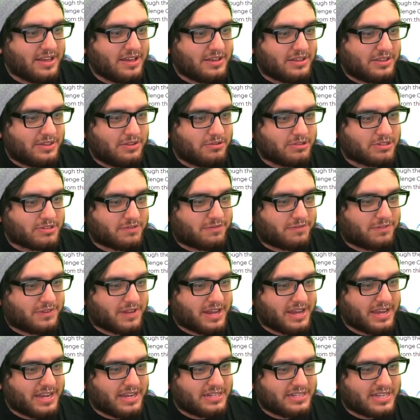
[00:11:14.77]
use a
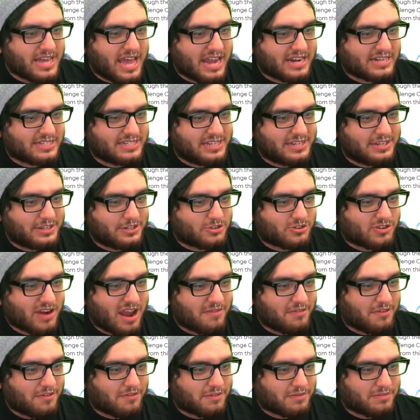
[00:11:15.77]
flying taxi to
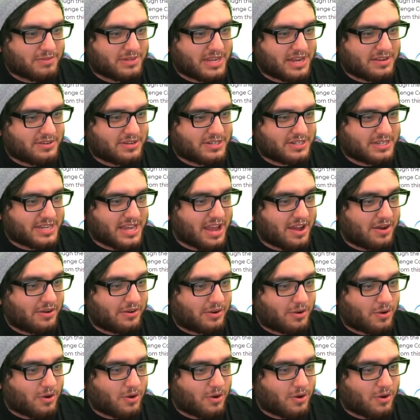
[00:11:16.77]
travel from town to town.